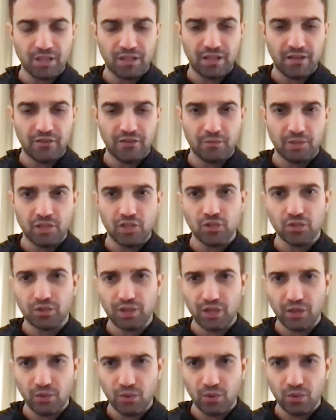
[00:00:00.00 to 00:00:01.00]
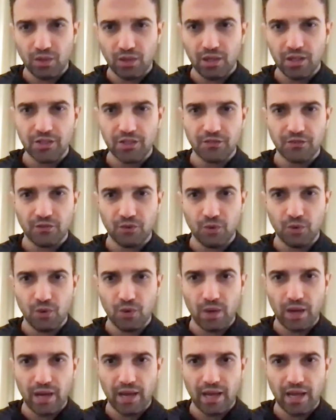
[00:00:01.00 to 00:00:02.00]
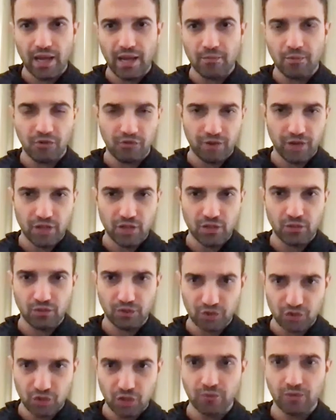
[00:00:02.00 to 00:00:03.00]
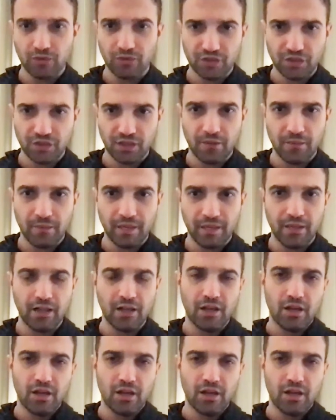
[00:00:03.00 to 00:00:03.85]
David Mitchell, they organized for a professional photographer to come in